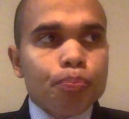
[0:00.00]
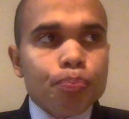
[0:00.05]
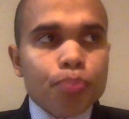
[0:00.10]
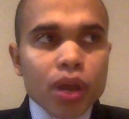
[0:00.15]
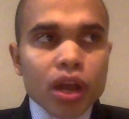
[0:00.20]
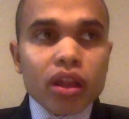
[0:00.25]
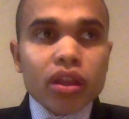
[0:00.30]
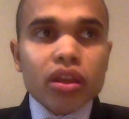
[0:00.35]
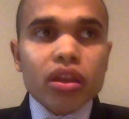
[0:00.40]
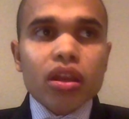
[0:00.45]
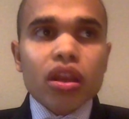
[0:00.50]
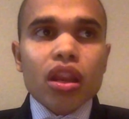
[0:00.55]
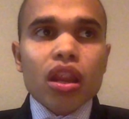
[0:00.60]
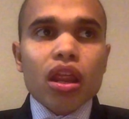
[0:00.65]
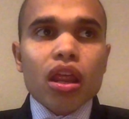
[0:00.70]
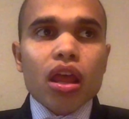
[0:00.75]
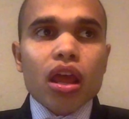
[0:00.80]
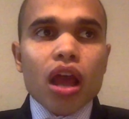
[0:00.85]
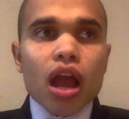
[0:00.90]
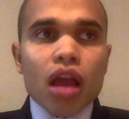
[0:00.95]
But
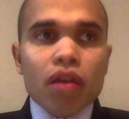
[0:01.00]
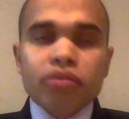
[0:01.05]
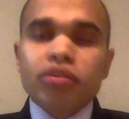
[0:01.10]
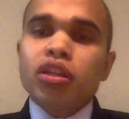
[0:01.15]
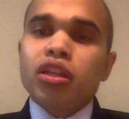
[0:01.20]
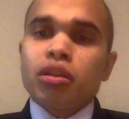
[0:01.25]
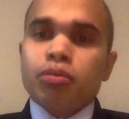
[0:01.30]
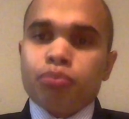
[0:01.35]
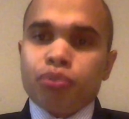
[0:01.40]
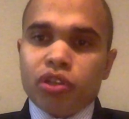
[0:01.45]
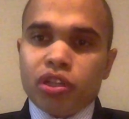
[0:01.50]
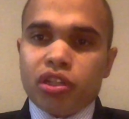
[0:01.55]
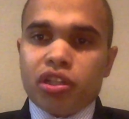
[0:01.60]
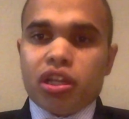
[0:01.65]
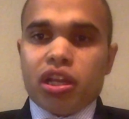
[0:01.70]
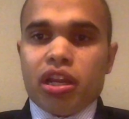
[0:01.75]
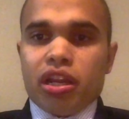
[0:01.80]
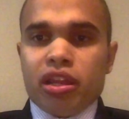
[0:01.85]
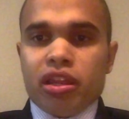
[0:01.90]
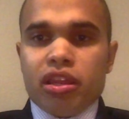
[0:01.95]
I really
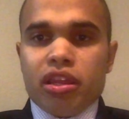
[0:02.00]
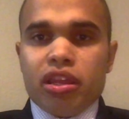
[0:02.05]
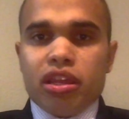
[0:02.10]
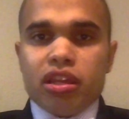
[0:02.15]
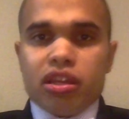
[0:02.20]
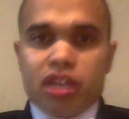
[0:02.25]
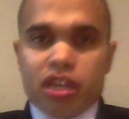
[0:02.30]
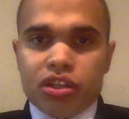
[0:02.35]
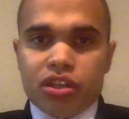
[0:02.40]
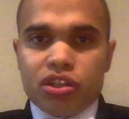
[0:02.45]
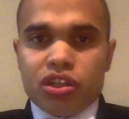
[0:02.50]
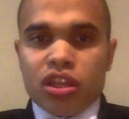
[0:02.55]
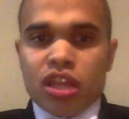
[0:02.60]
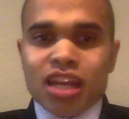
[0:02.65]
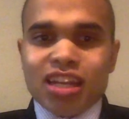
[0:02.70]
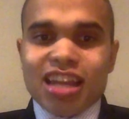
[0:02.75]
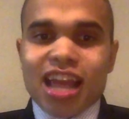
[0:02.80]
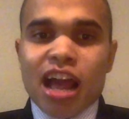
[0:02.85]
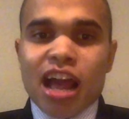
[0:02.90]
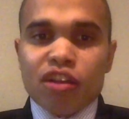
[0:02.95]
appreciated the attention
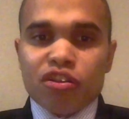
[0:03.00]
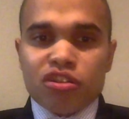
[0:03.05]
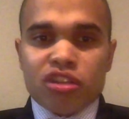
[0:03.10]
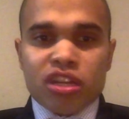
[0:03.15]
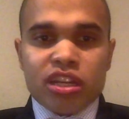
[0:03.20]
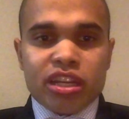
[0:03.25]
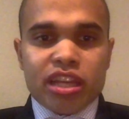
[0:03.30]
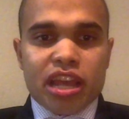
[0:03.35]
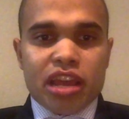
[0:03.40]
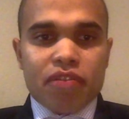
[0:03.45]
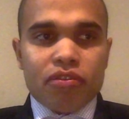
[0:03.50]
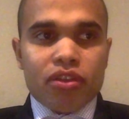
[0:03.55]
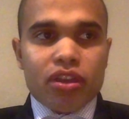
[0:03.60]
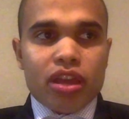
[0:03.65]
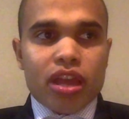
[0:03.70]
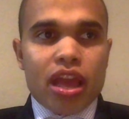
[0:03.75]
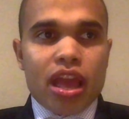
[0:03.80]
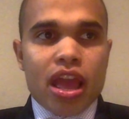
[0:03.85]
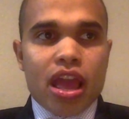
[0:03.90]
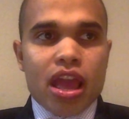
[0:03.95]
that Townsend gave it,
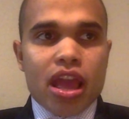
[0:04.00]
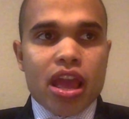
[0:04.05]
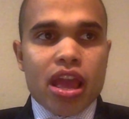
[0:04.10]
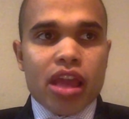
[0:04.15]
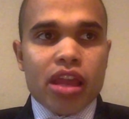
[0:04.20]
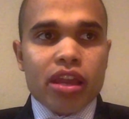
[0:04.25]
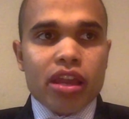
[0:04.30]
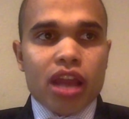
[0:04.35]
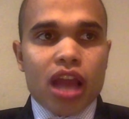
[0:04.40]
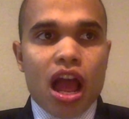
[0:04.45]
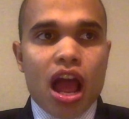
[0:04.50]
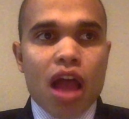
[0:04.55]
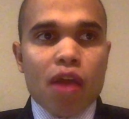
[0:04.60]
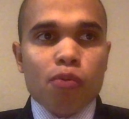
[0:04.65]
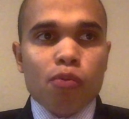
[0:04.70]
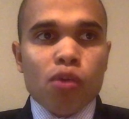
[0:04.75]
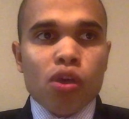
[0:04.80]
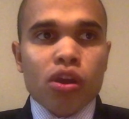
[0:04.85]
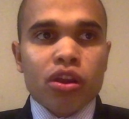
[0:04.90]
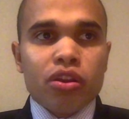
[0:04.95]
and I
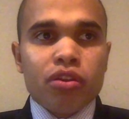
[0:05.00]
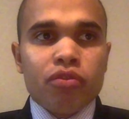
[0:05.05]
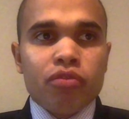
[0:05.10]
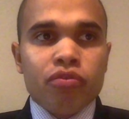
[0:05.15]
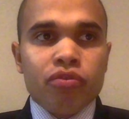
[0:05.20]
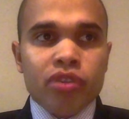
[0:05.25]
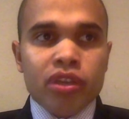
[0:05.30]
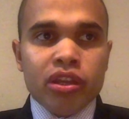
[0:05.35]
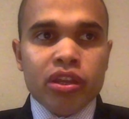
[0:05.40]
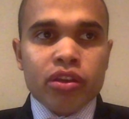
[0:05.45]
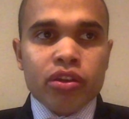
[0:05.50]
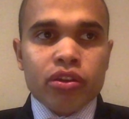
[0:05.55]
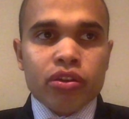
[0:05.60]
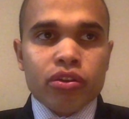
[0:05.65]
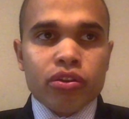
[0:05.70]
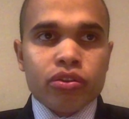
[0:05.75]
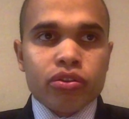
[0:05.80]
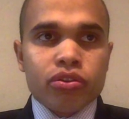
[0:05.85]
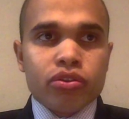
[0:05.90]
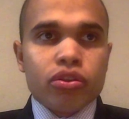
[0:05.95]
wanted
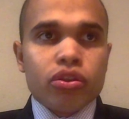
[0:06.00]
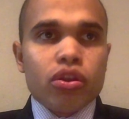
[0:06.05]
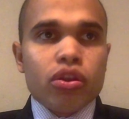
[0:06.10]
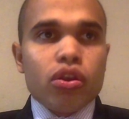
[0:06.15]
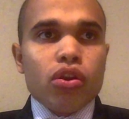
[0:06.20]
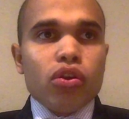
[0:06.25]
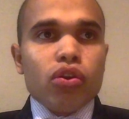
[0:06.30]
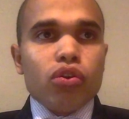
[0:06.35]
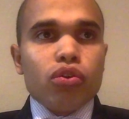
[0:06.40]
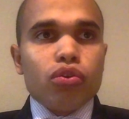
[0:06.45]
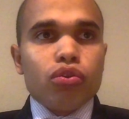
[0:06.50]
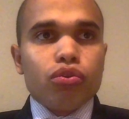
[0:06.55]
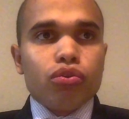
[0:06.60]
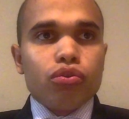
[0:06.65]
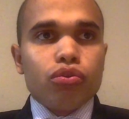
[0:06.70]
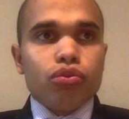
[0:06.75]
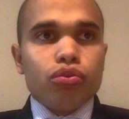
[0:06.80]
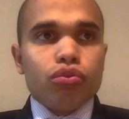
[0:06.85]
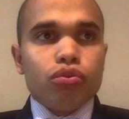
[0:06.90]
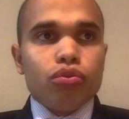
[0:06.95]
readers
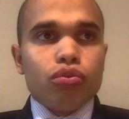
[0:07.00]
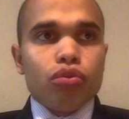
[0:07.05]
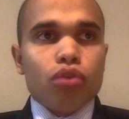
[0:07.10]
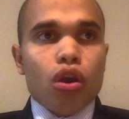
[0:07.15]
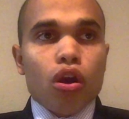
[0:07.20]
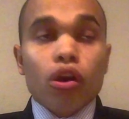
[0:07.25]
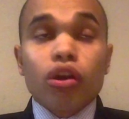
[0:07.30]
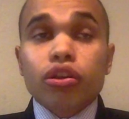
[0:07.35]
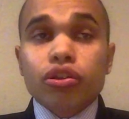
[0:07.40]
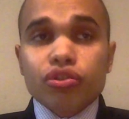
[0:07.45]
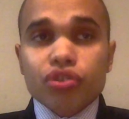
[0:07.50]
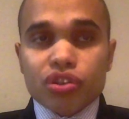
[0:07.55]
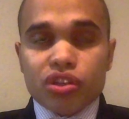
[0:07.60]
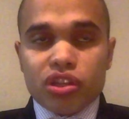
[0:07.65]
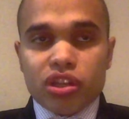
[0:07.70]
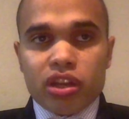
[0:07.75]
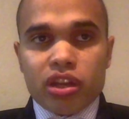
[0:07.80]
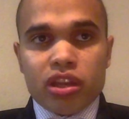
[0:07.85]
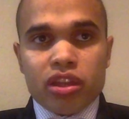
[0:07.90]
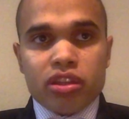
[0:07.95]
who are
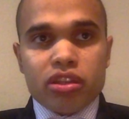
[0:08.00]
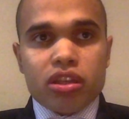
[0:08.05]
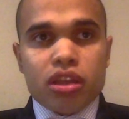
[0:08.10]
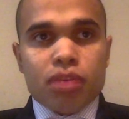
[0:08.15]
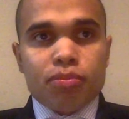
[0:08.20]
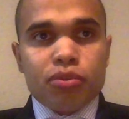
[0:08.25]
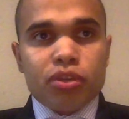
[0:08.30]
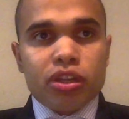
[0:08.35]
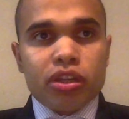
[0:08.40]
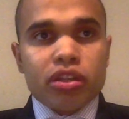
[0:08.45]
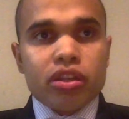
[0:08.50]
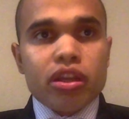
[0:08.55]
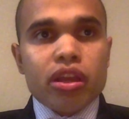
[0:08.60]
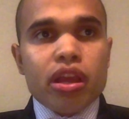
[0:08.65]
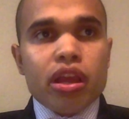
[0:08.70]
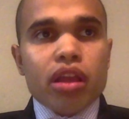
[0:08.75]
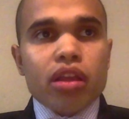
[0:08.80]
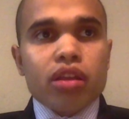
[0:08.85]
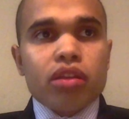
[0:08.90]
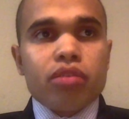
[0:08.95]
interested in the subject
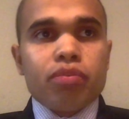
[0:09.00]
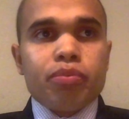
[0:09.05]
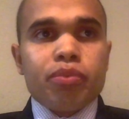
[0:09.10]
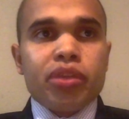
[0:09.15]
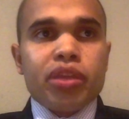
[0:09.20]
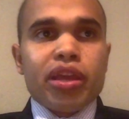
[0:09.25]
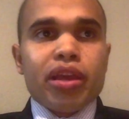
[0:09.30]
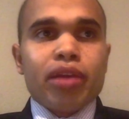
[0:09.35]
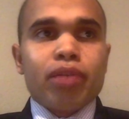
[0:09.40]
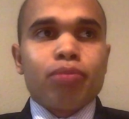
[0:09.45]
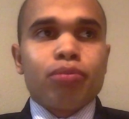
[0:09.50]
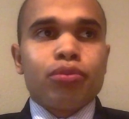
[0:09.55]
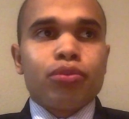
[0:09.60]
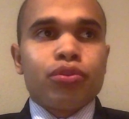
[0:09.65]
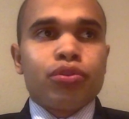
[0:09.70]
to be able